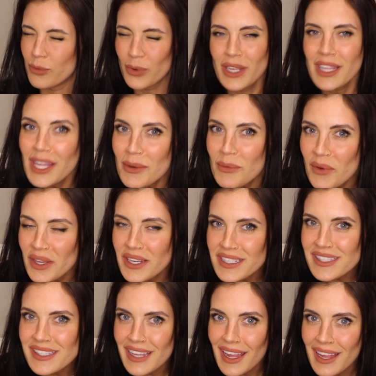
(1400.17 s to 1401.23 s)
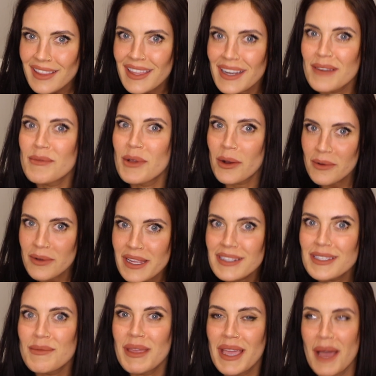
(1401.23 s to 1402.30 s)
really want to say that I'm going
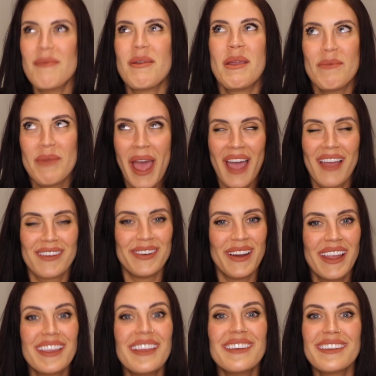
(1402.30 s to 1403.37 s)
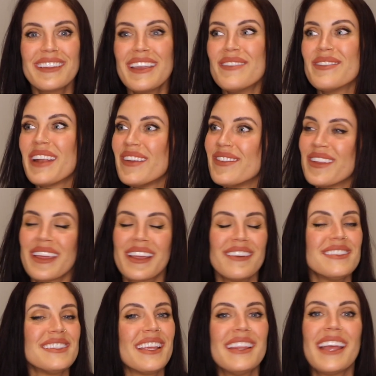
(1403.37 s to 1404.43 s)
to be coming back regularly, but I feel like
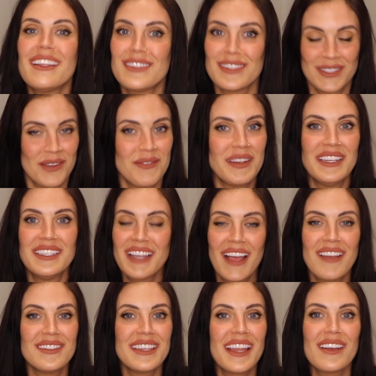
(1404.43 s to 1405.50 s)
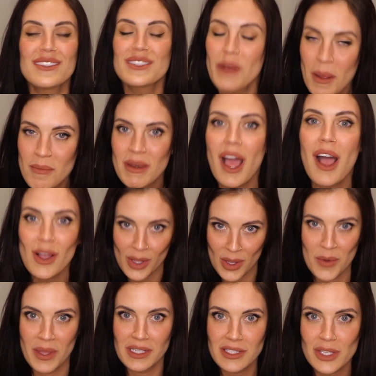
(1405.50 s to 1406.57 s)
I've said that so many times now, so I'm not
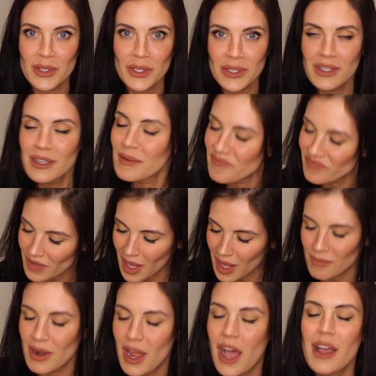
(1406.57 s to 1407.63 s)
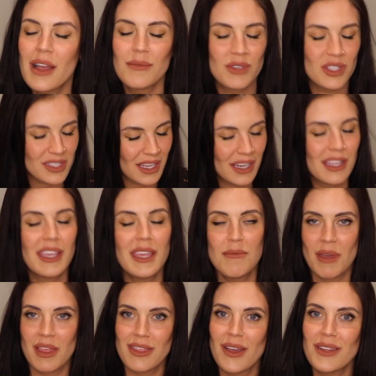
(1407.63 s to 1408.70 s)
going to. I'm just going to keep
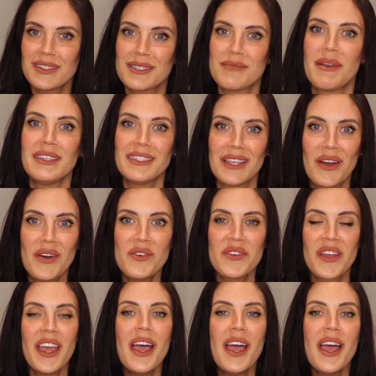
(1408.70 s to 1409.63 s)
my thoughts to myself.